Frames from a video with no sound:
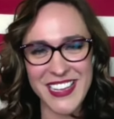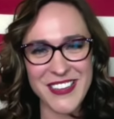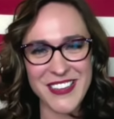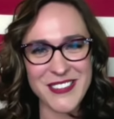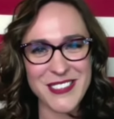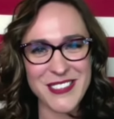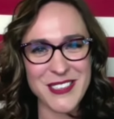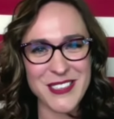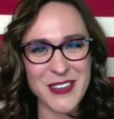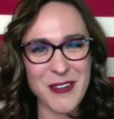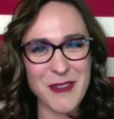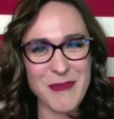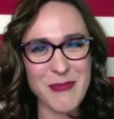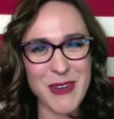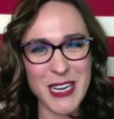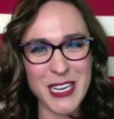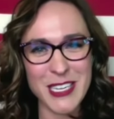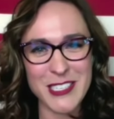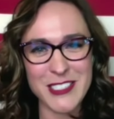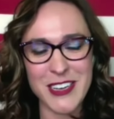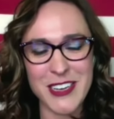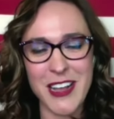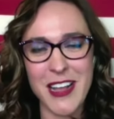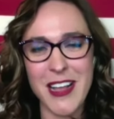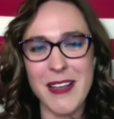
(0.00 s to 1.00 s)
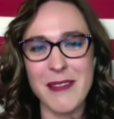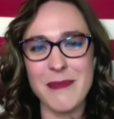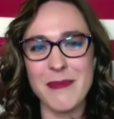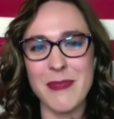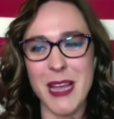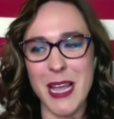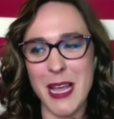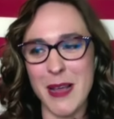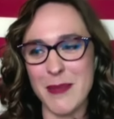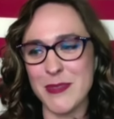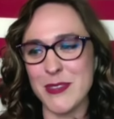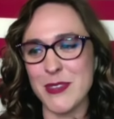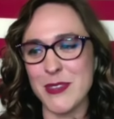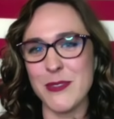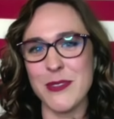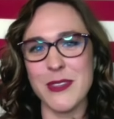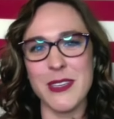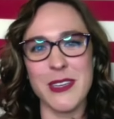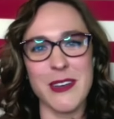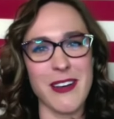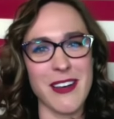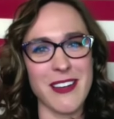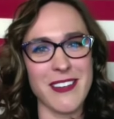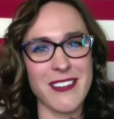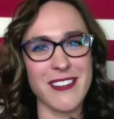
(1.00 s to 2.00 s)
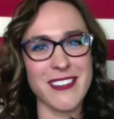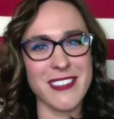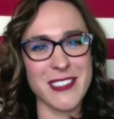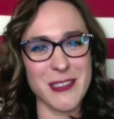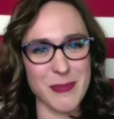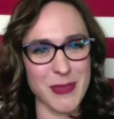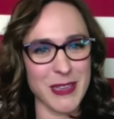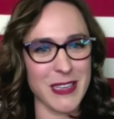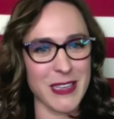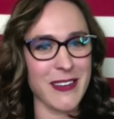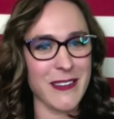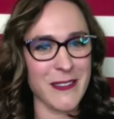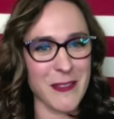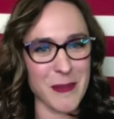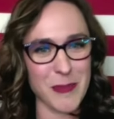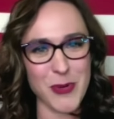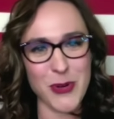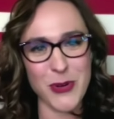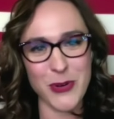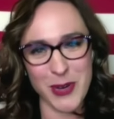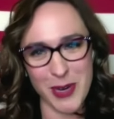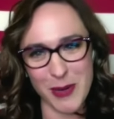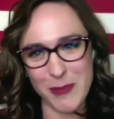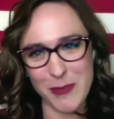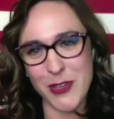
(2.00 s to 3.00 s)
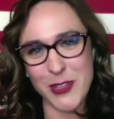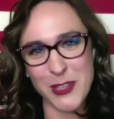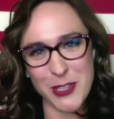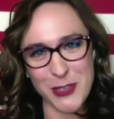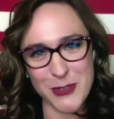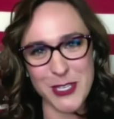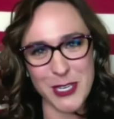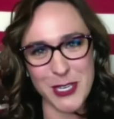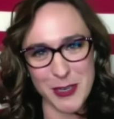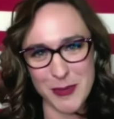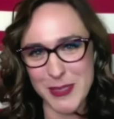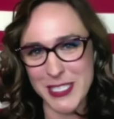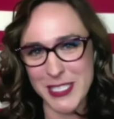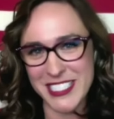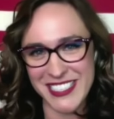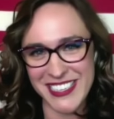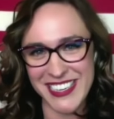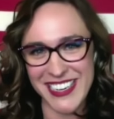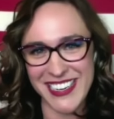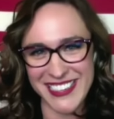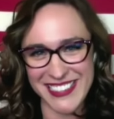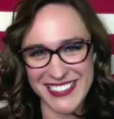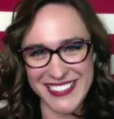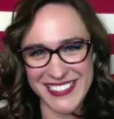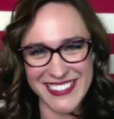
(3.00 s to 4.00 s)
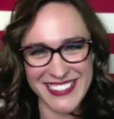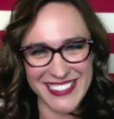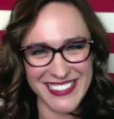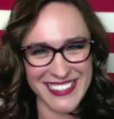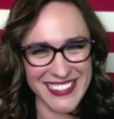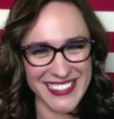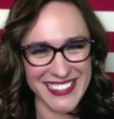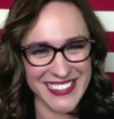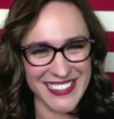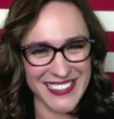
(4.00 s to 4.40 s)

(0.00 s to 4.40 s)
Thank you so much. I am absolutely honored to be on the program with you gentlemen tonight.